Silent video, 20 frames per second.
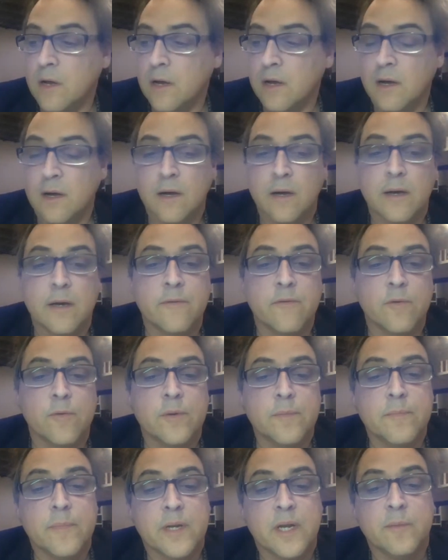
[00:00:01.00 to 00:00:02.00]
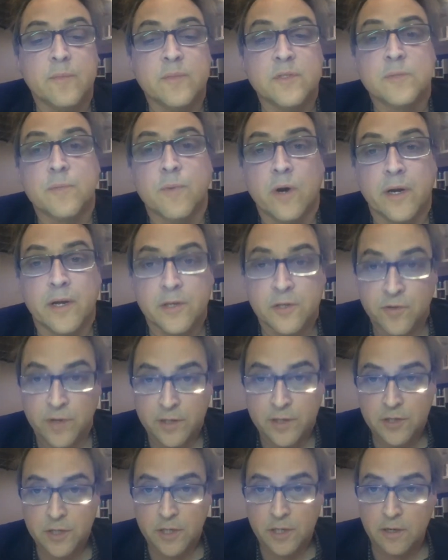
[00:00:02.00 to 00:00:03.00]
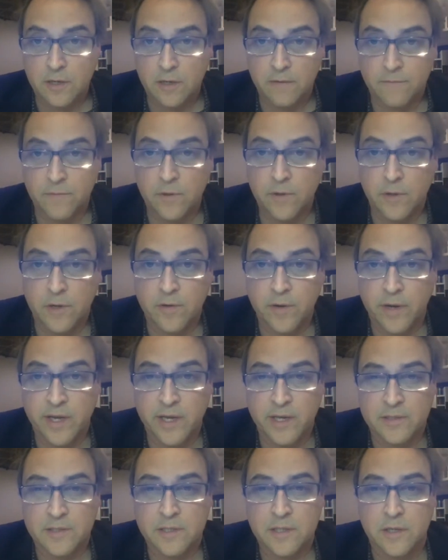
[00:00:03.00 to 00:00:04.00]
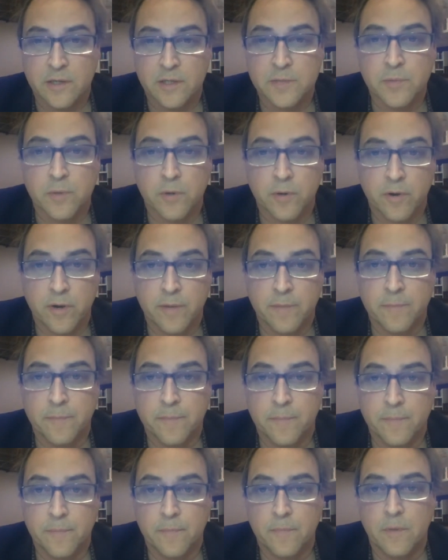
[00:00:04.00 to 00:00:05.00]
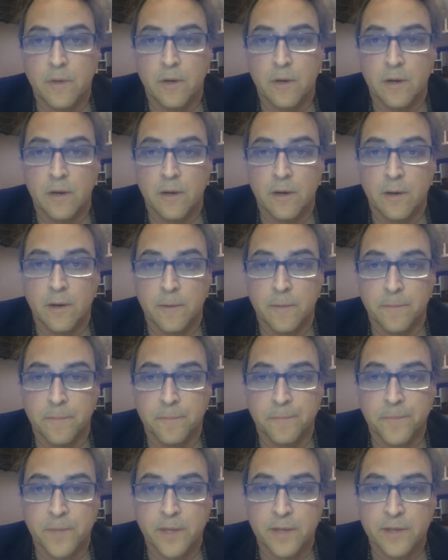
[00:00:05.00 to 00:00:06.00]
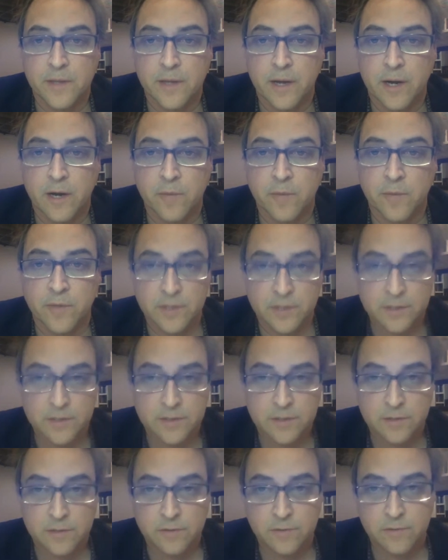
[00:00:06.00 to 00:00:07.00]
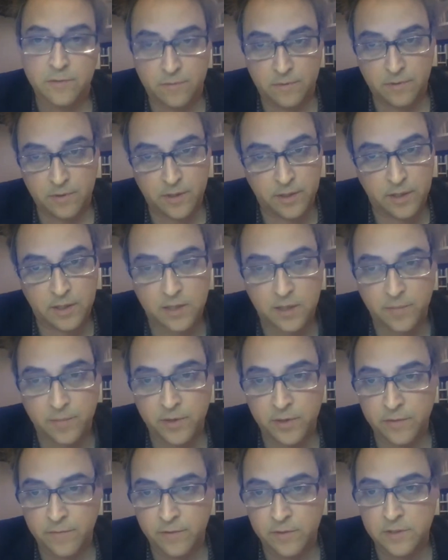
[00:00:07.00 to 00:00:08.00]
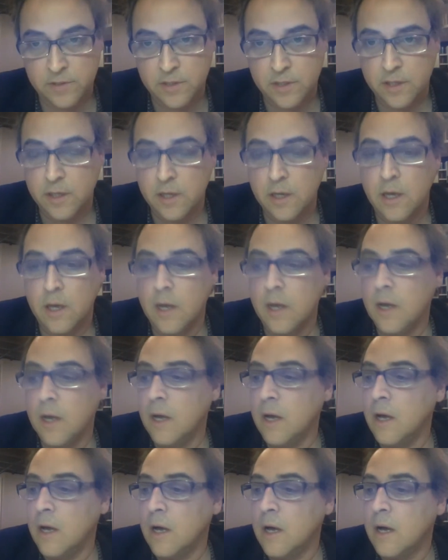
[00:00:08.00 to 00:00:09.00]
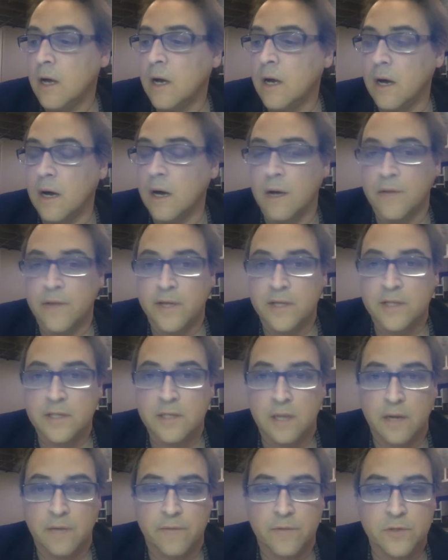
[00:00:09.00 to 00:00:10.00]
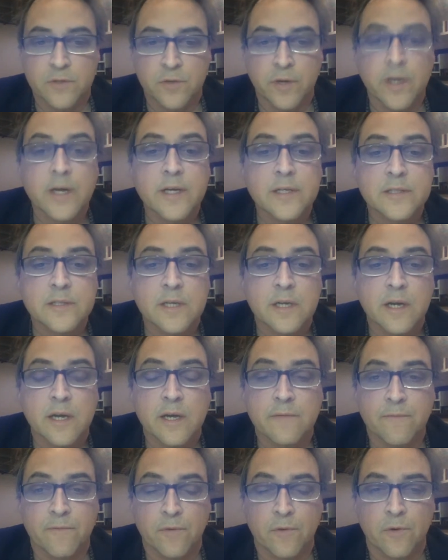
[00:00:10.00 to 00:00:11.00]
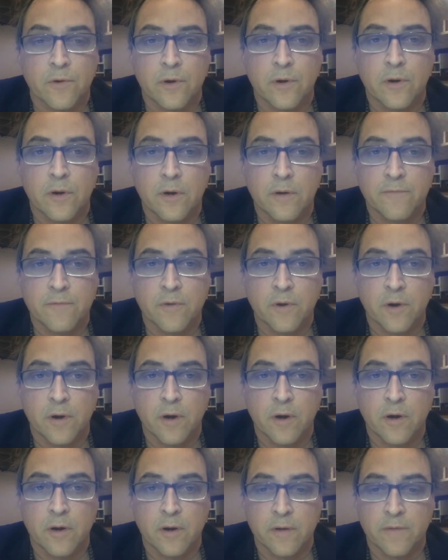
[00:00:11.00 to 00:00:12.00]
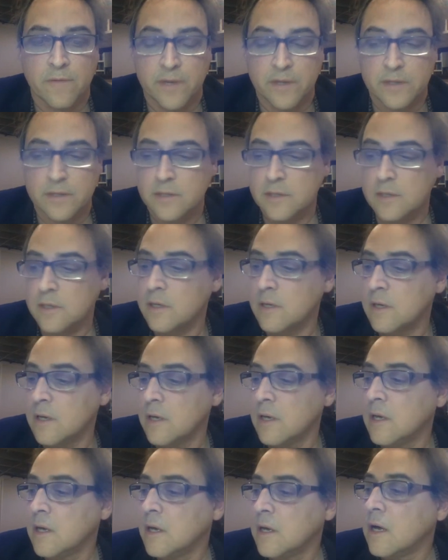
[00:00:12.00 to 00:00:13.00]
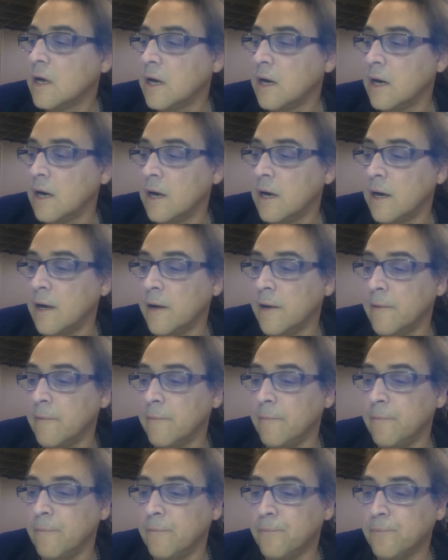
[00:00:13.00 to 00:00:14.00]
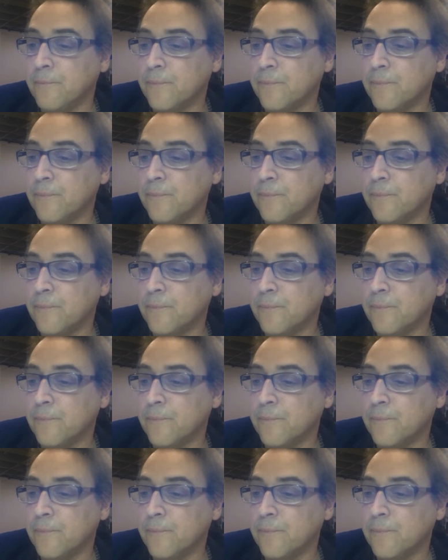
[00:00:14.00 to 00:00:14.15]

uh, everyone. My name is Mark Andryczyk of the Ukrainian Studies Program um, at the Harriman Institute at Columbia University. Uh, thanks a lot for joining us today for, for our event. Um,